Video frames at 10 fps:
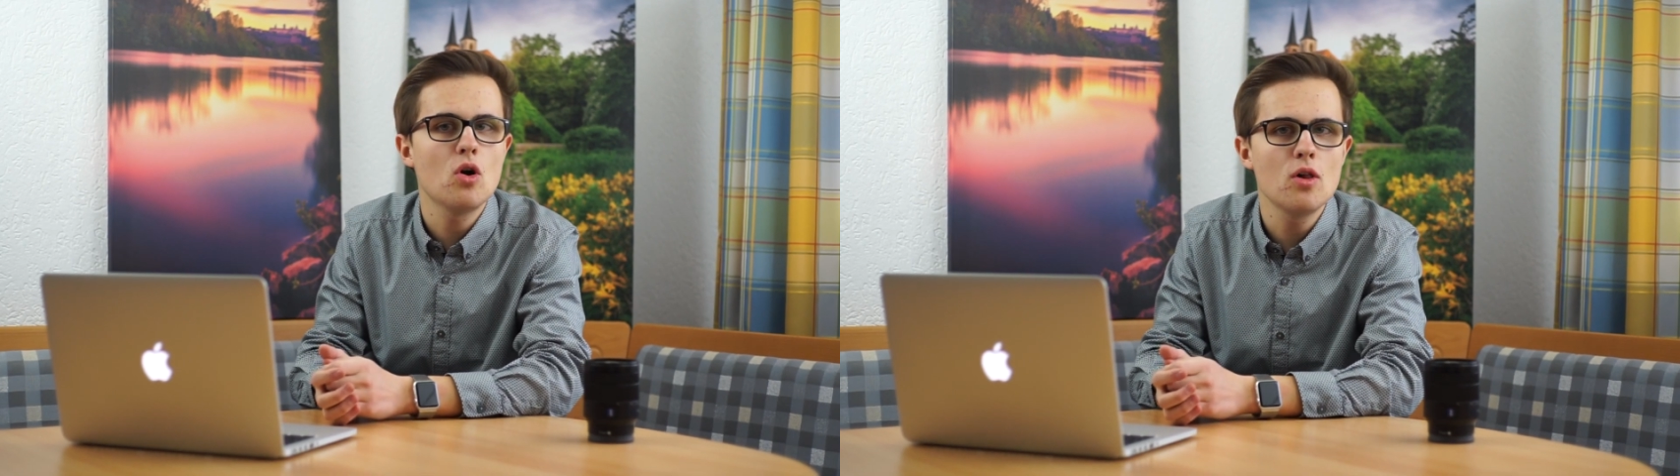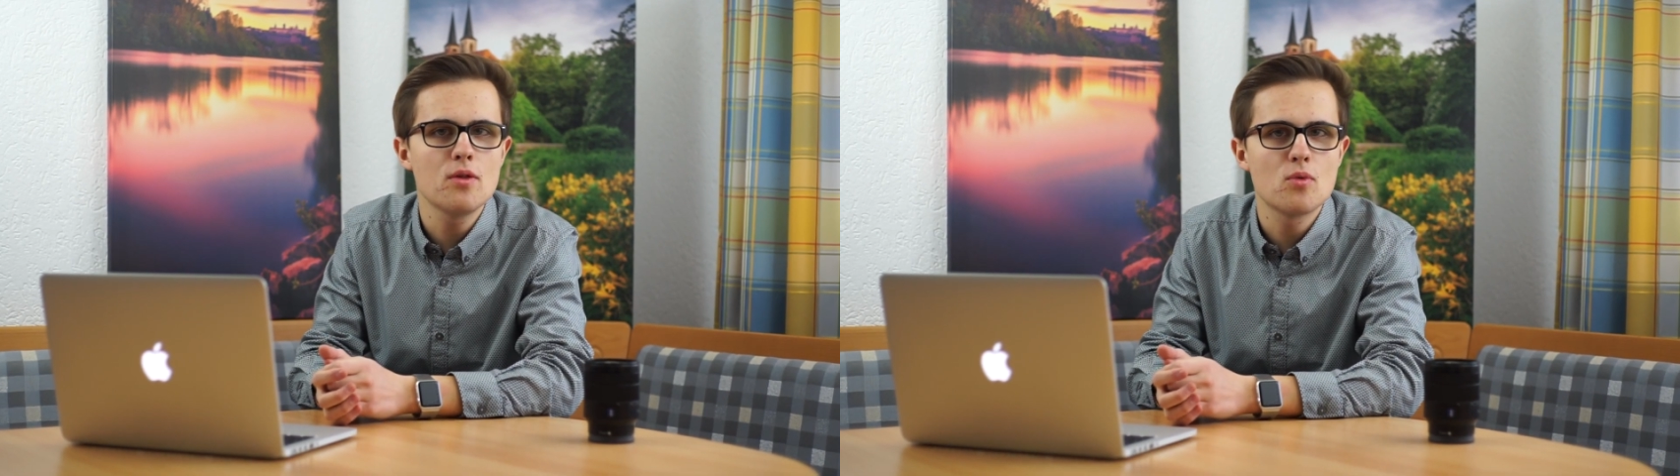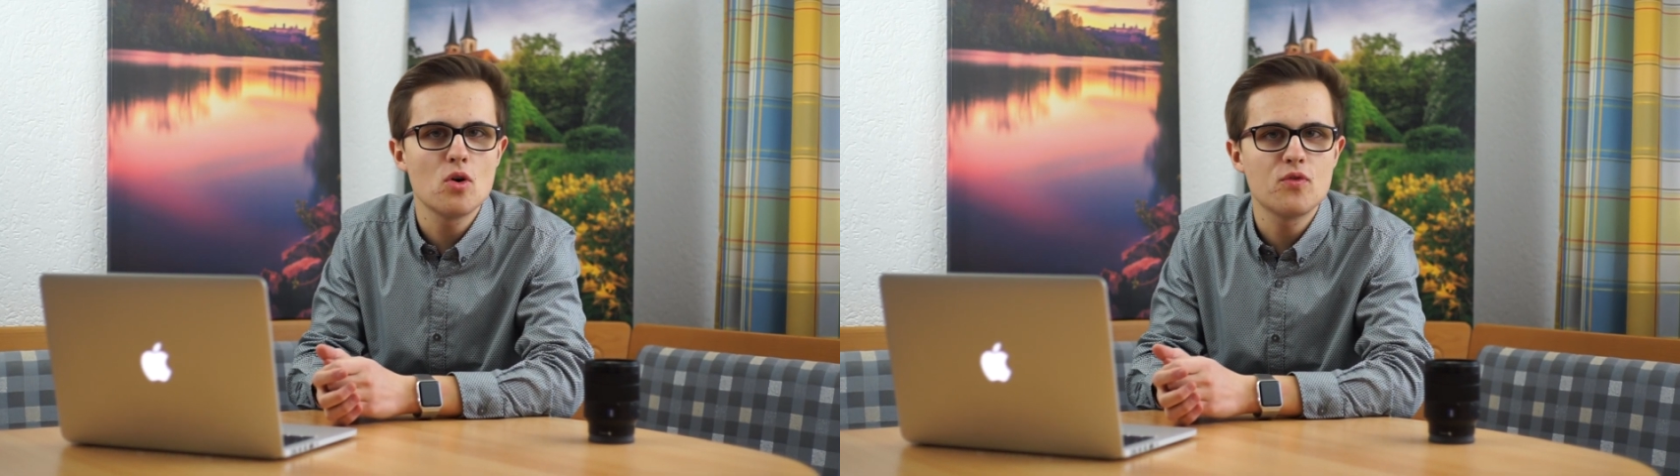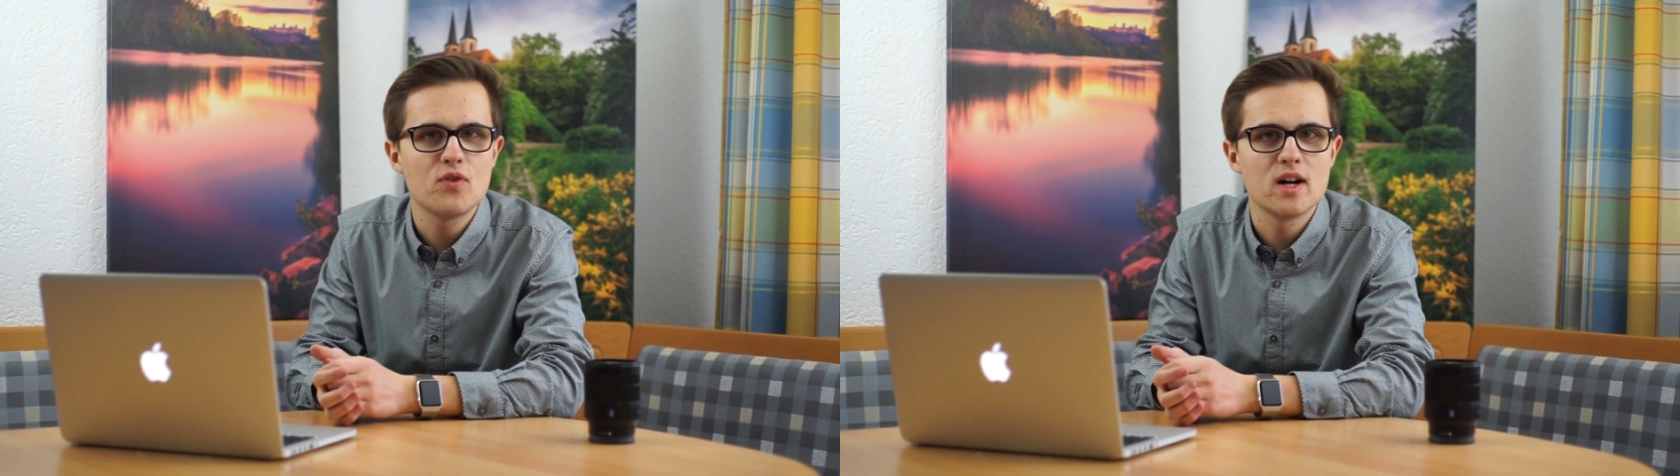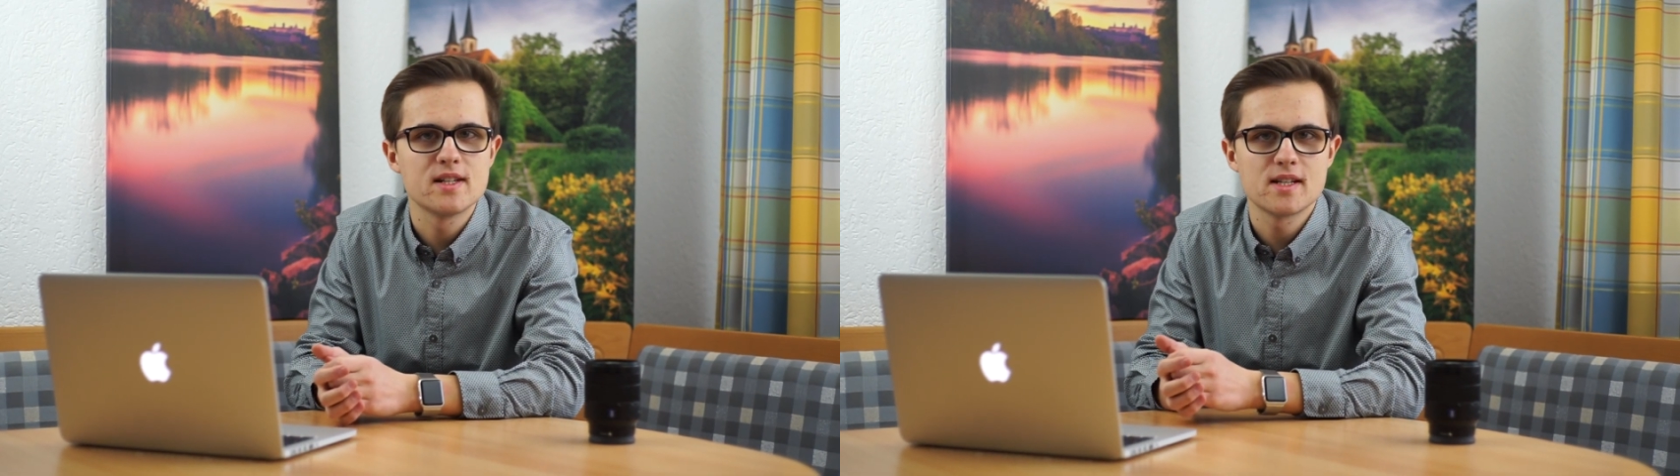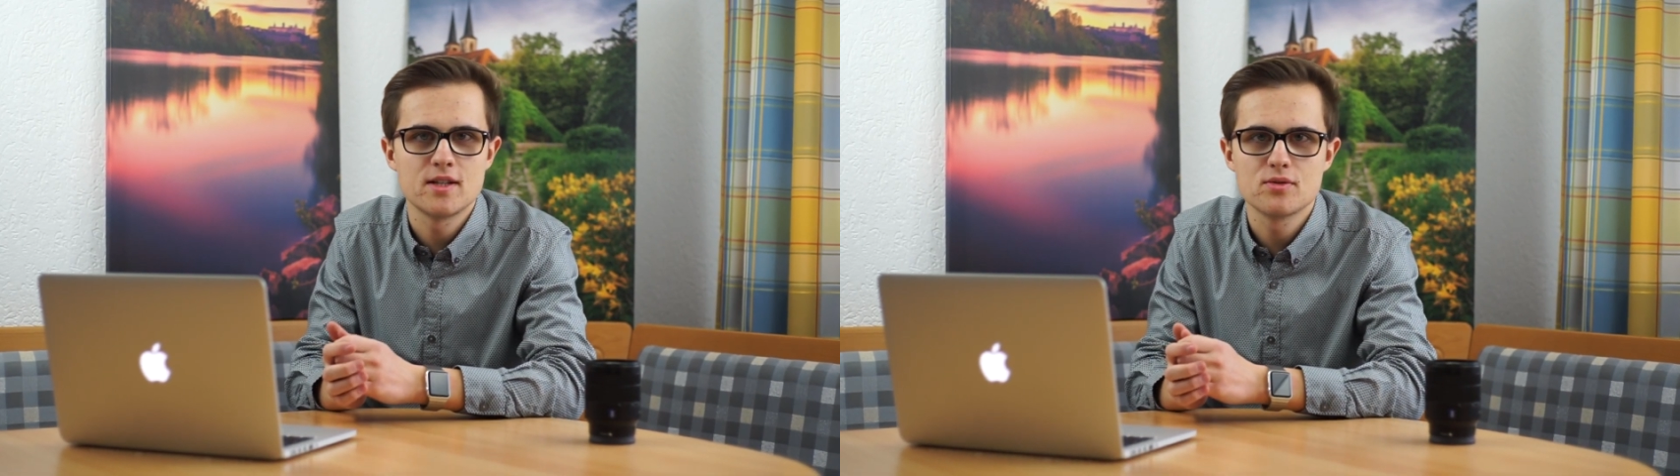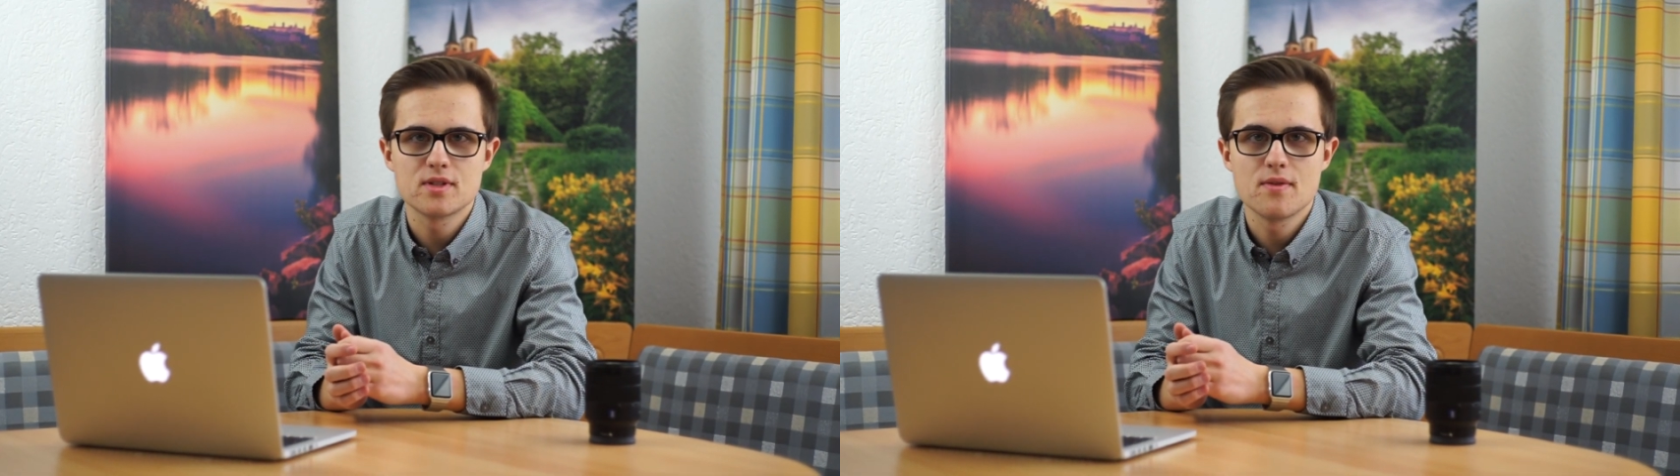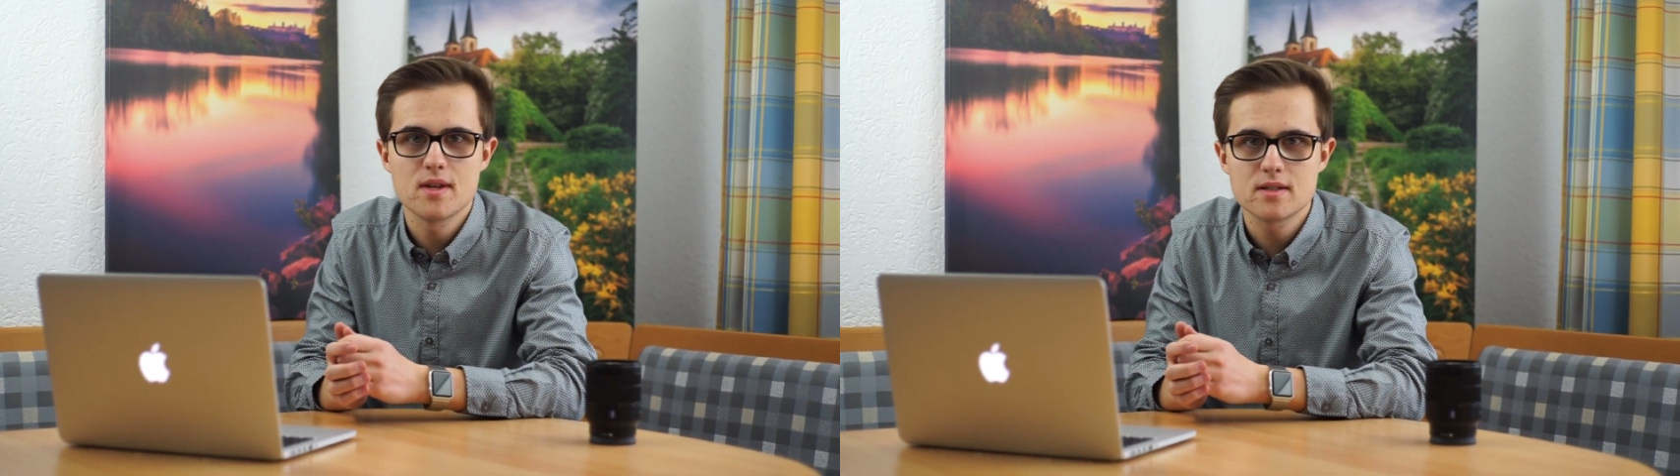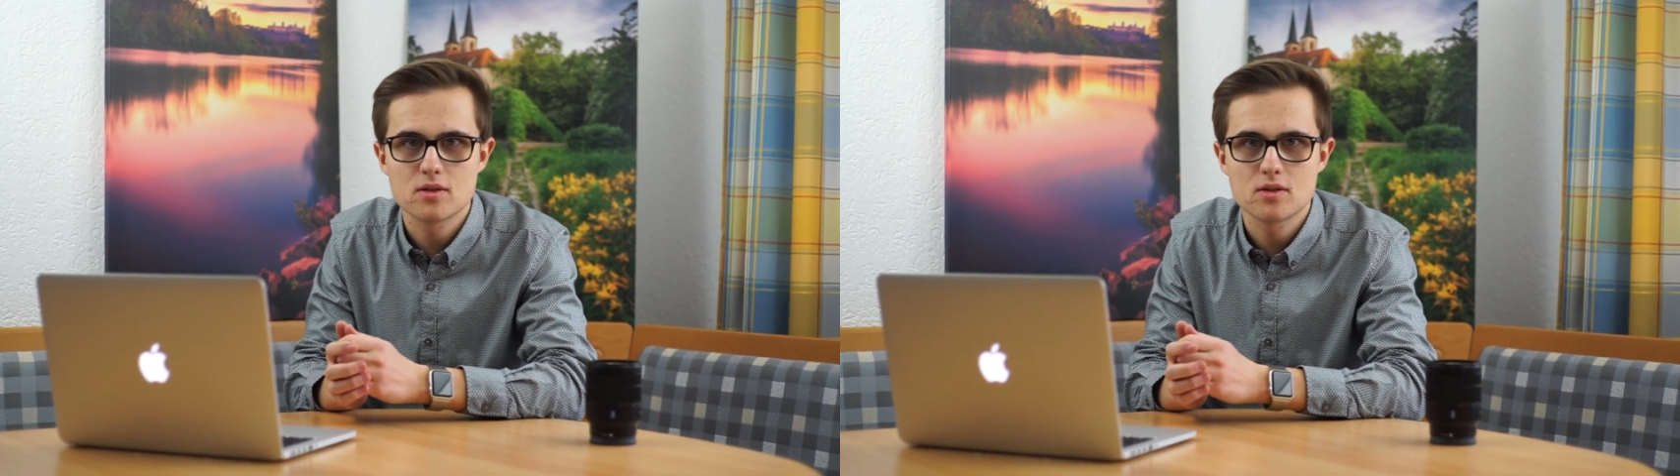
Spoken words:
all the RAW files I use in this